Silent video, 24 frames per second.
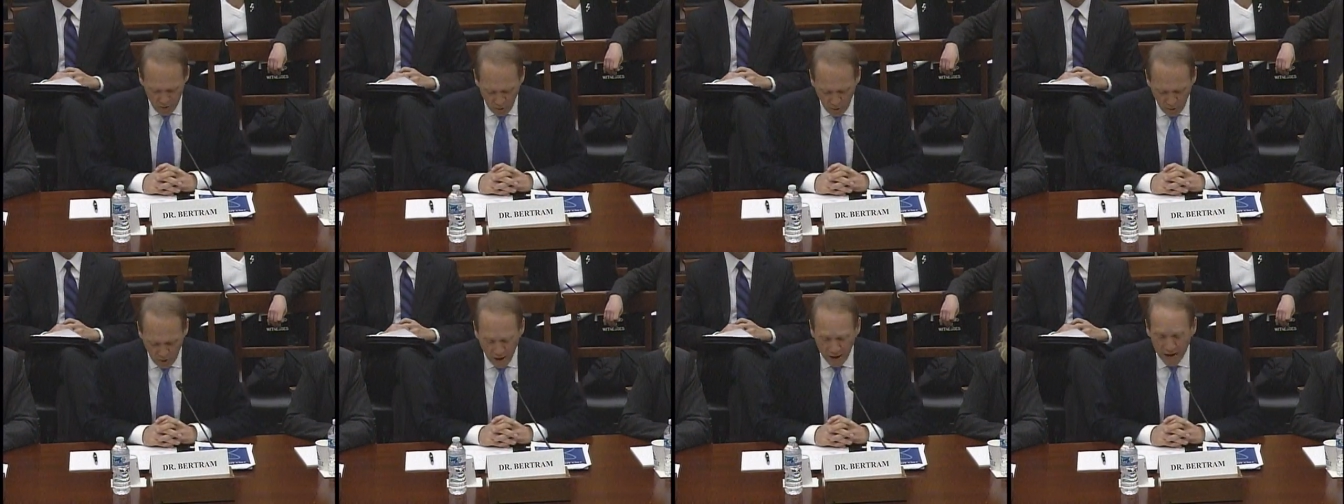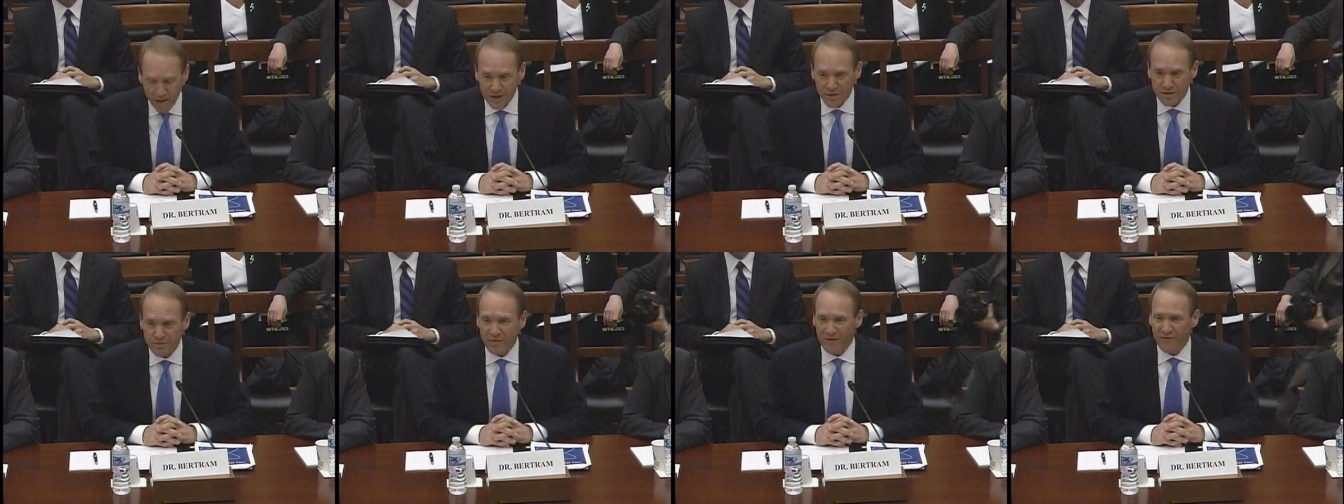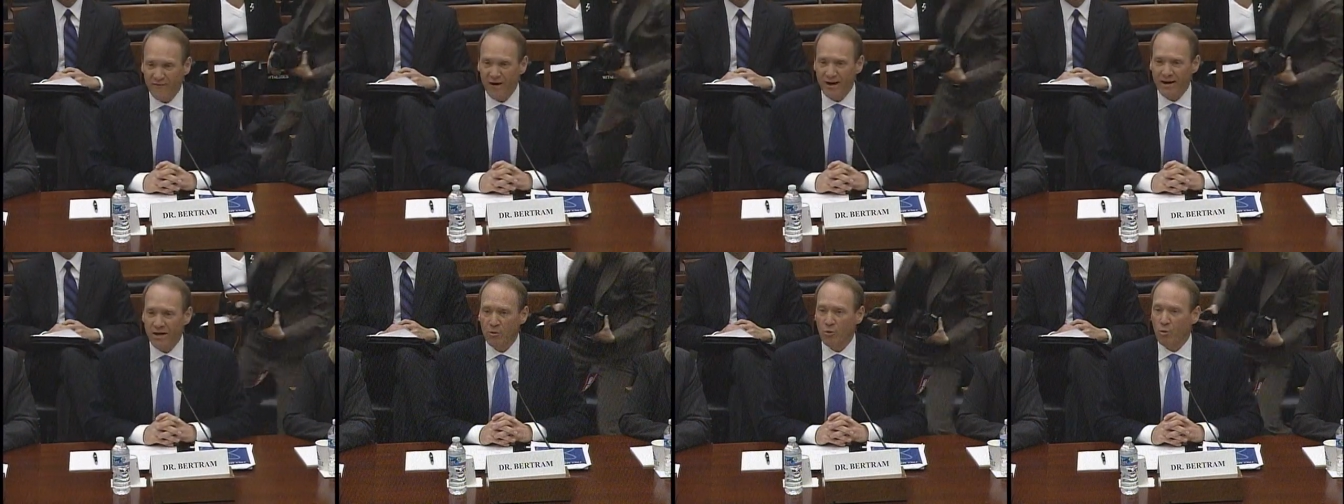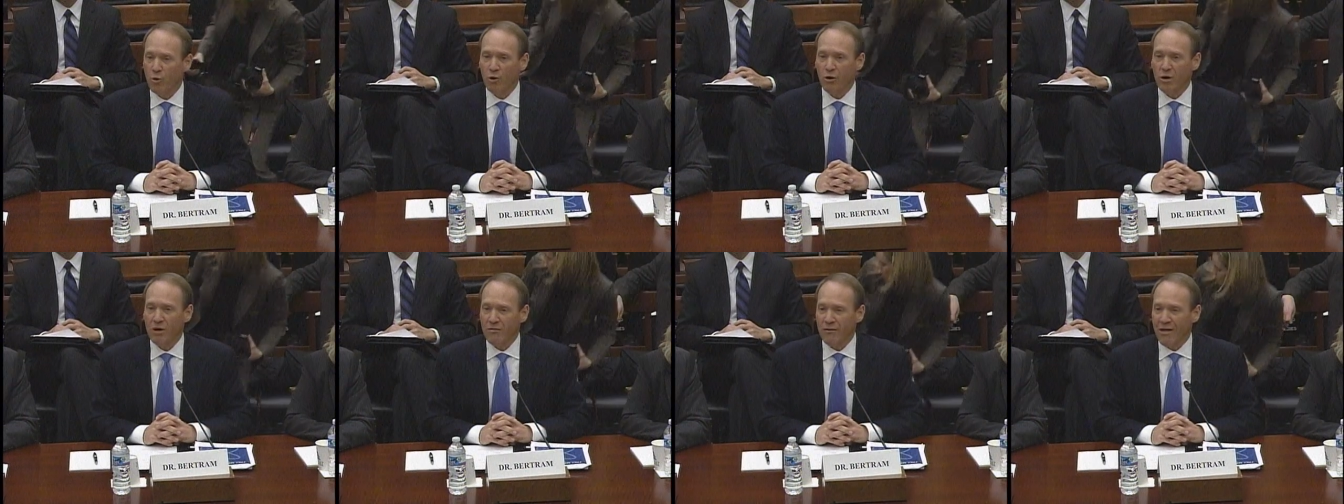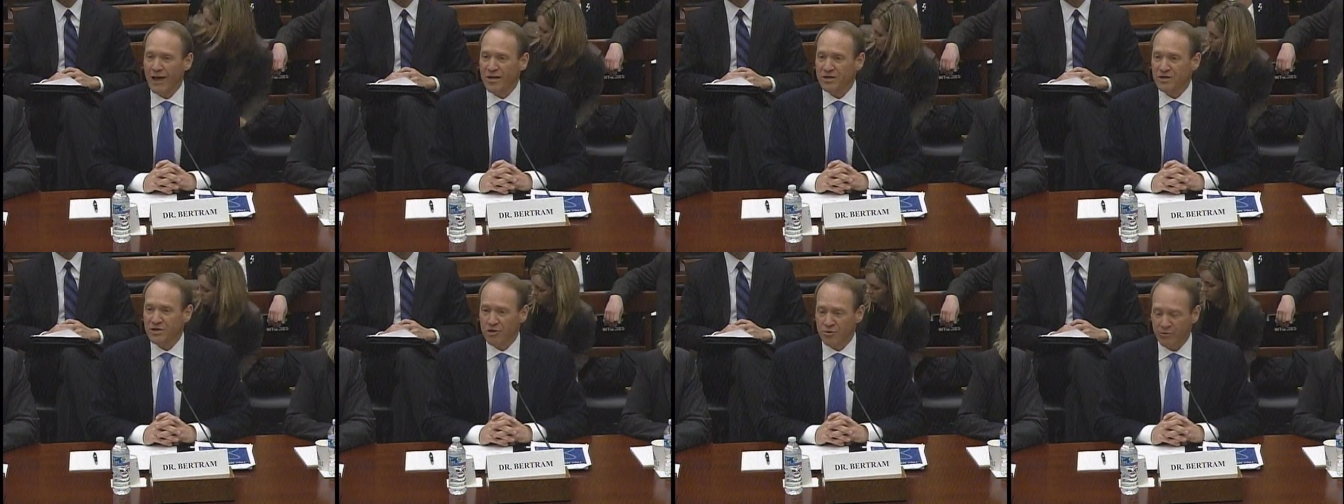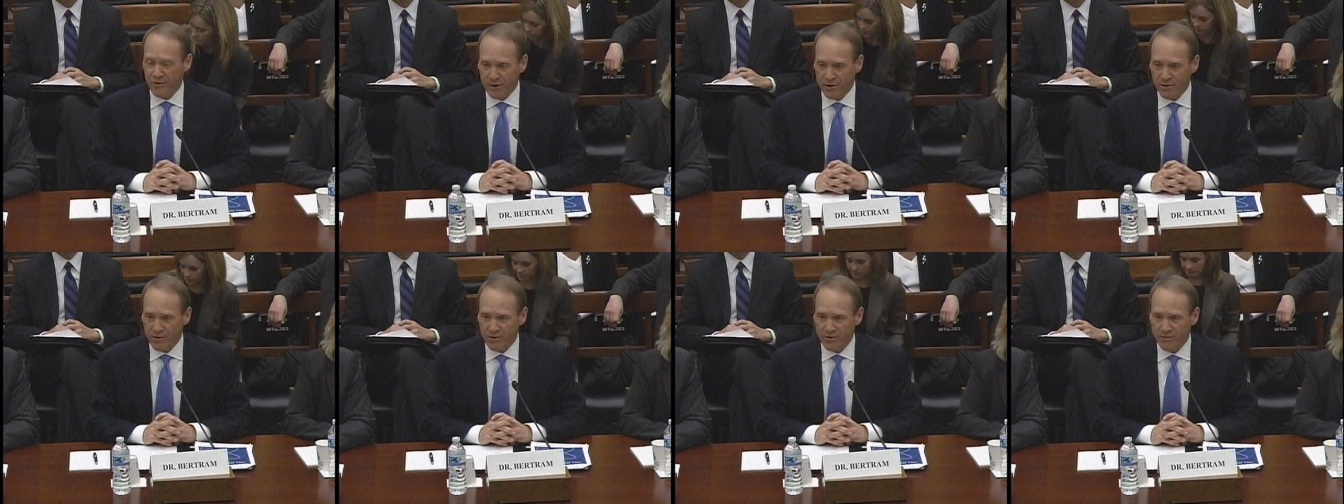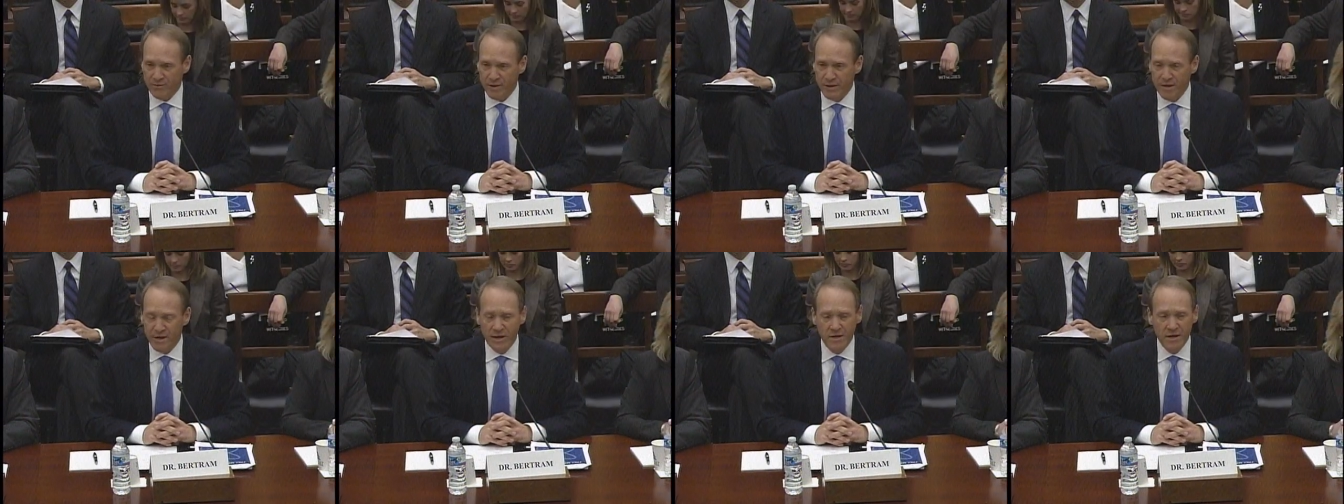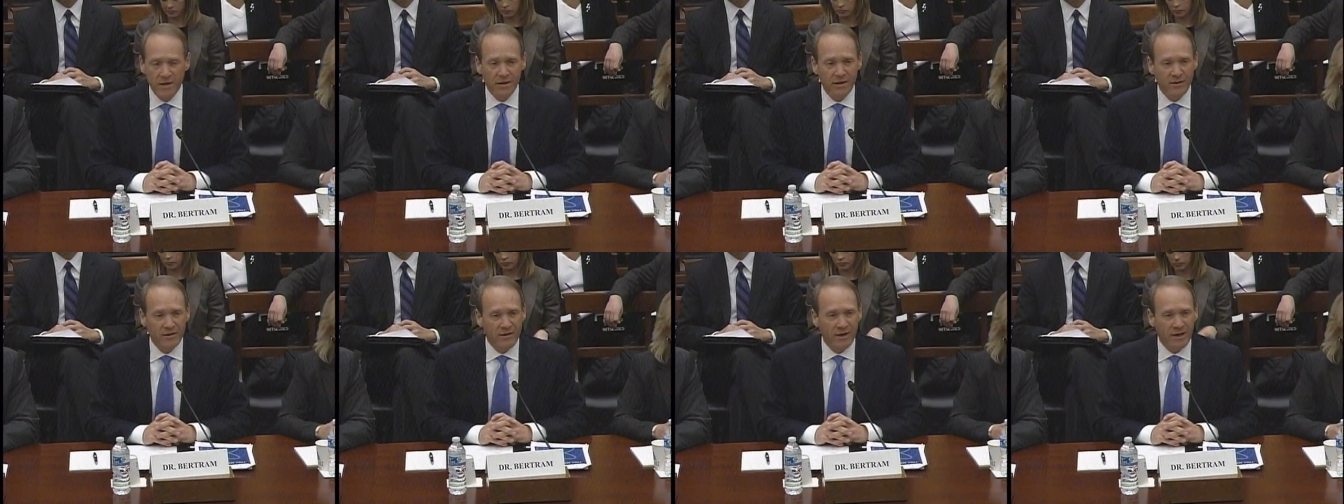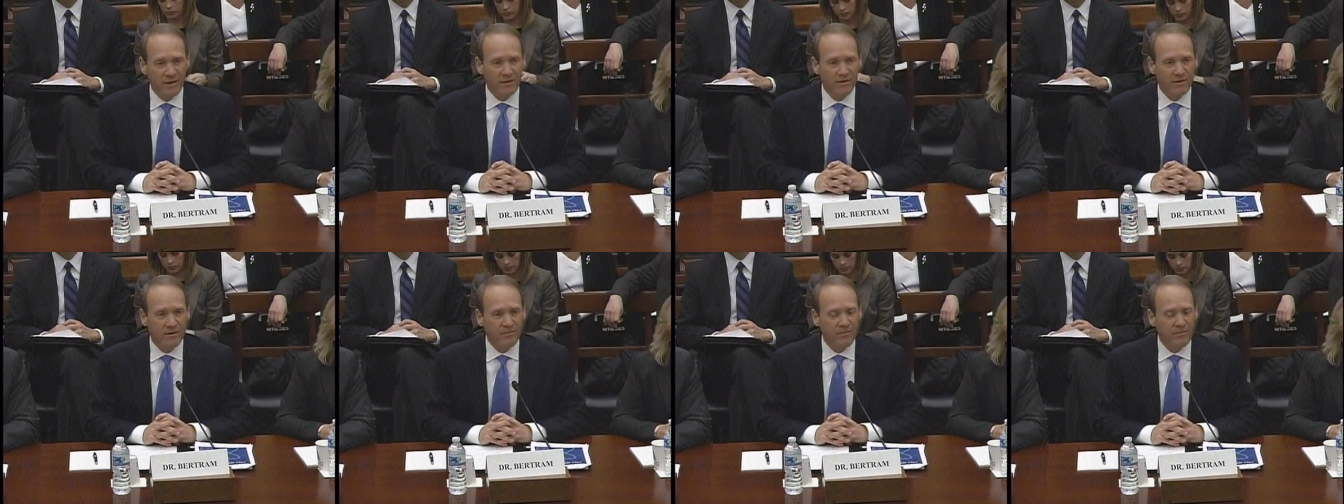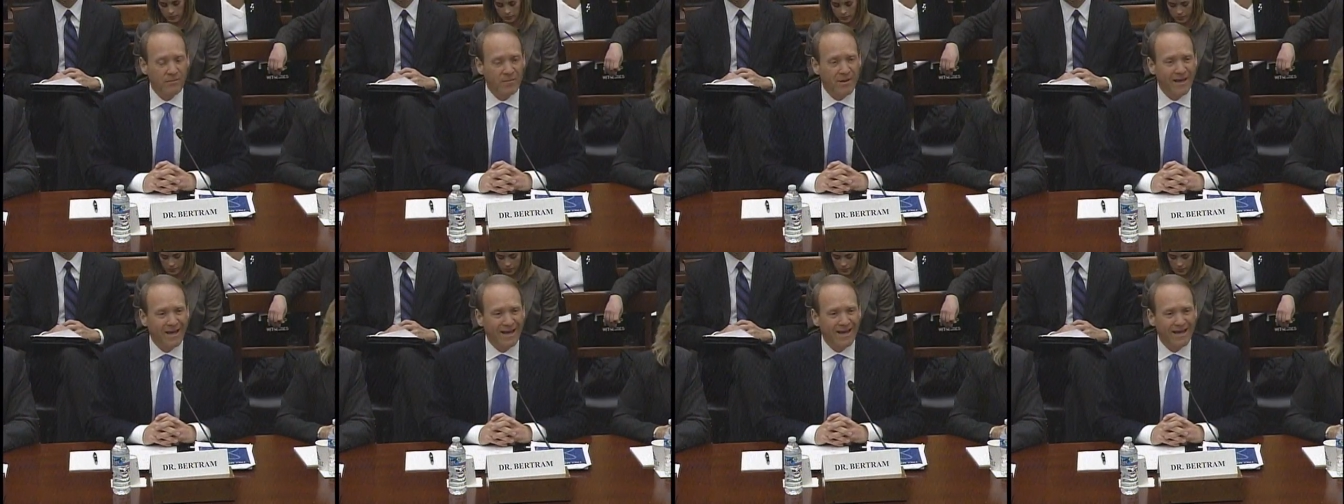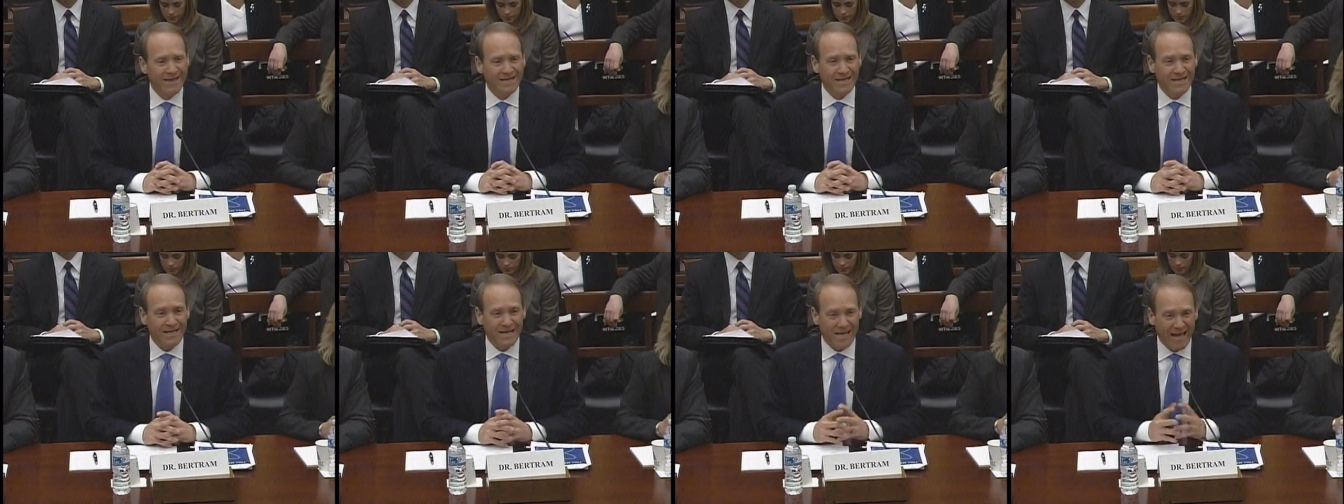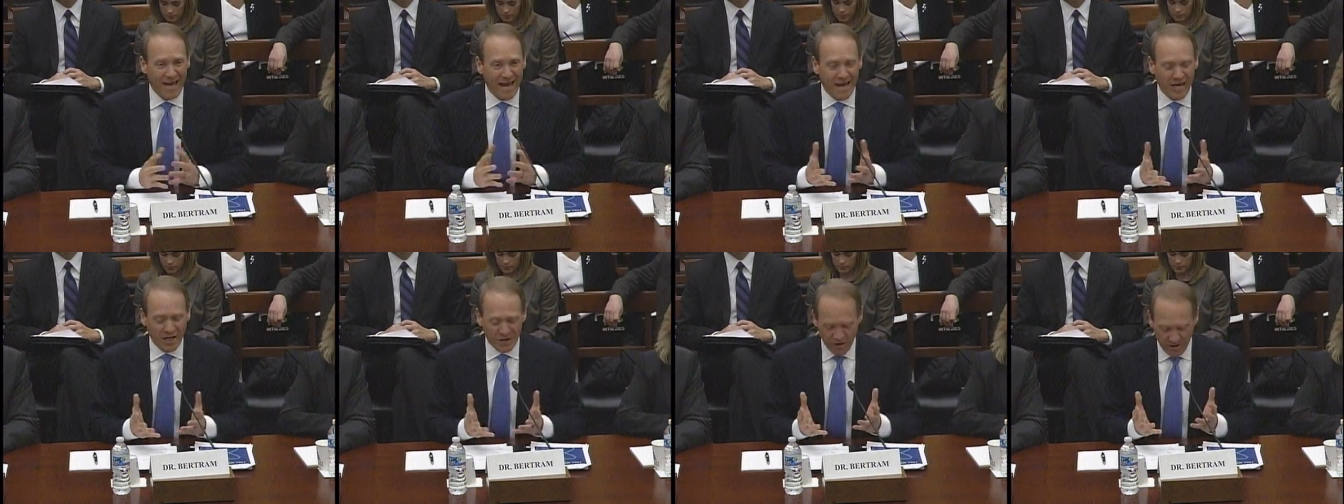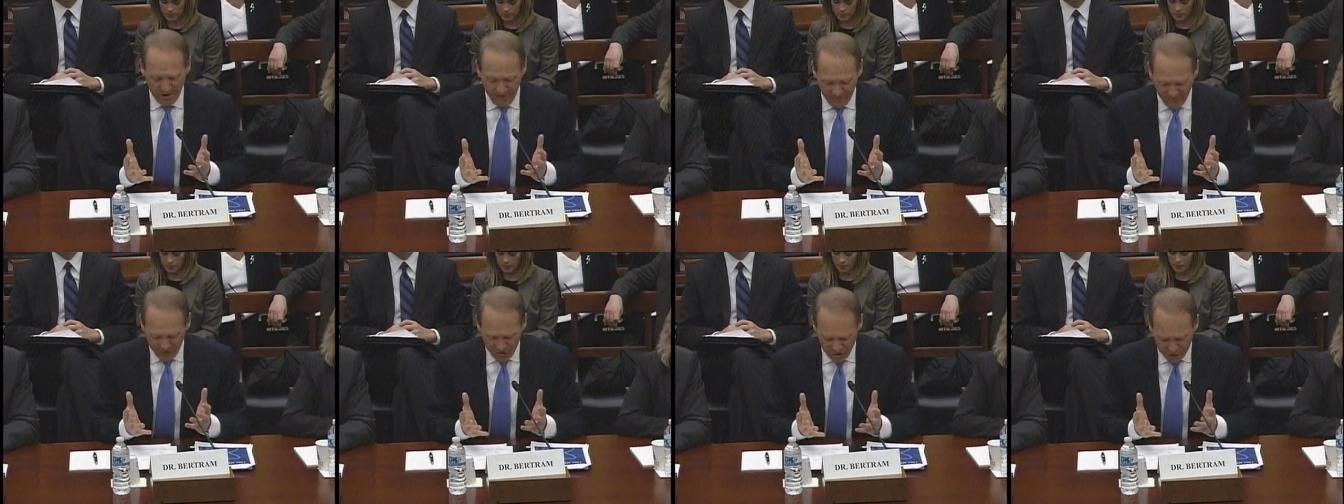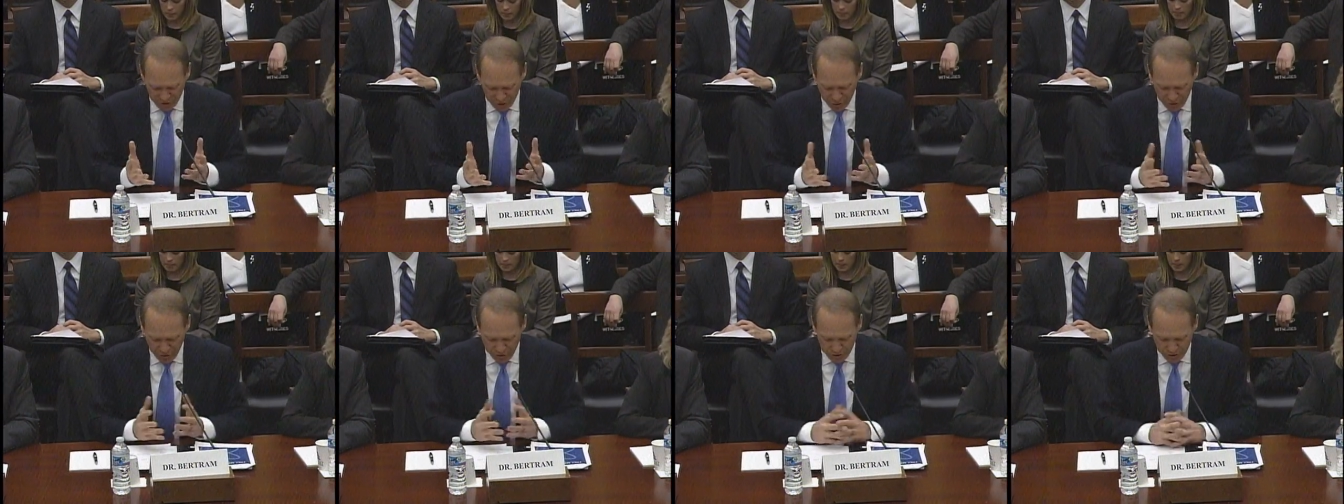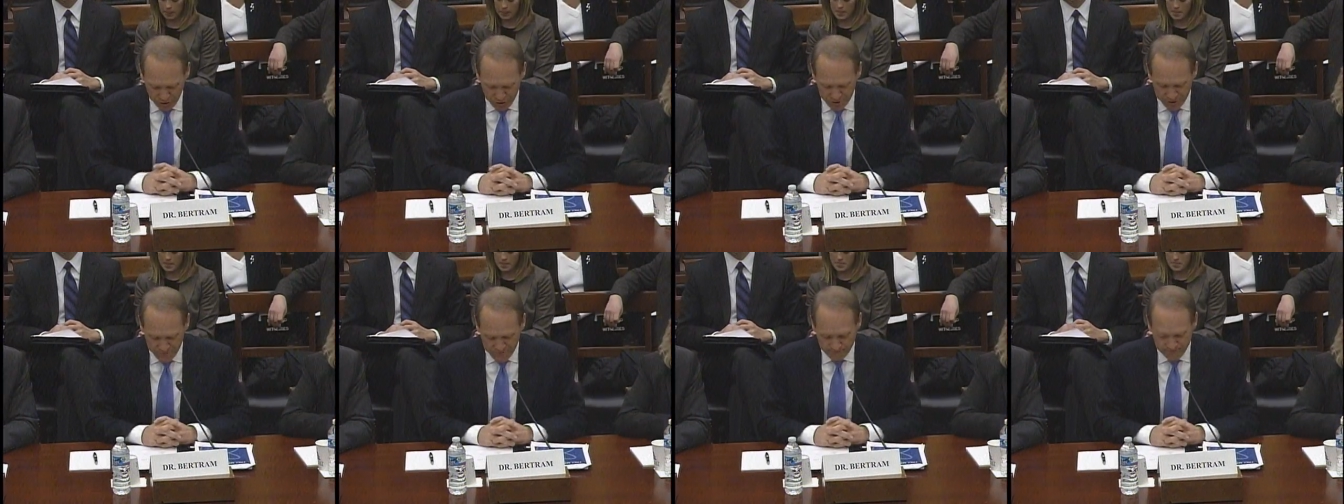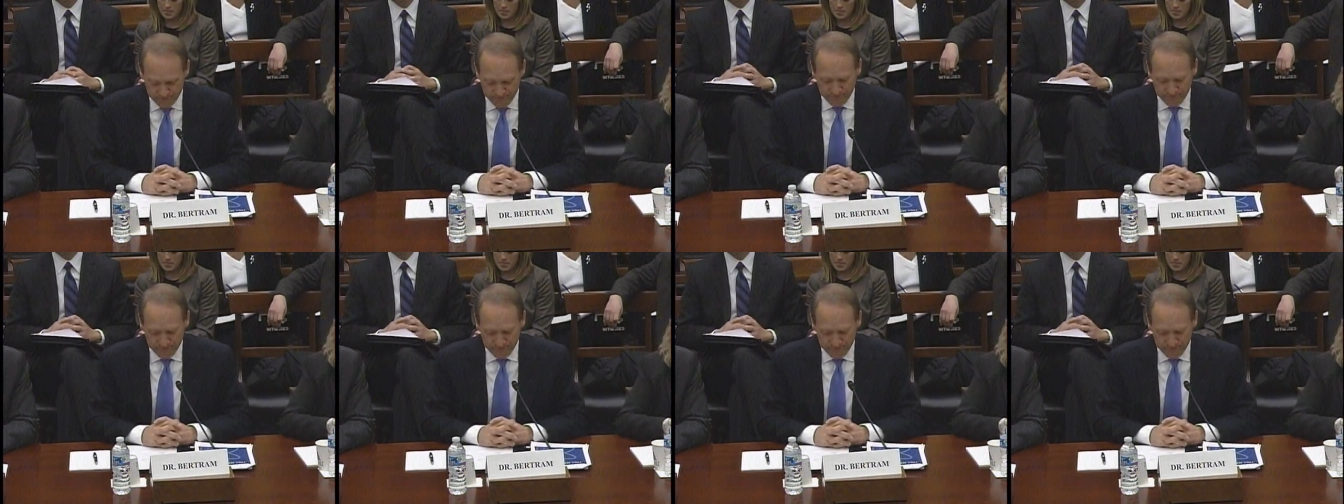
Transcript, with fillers: One is providing world class curriculum that is engaging for students.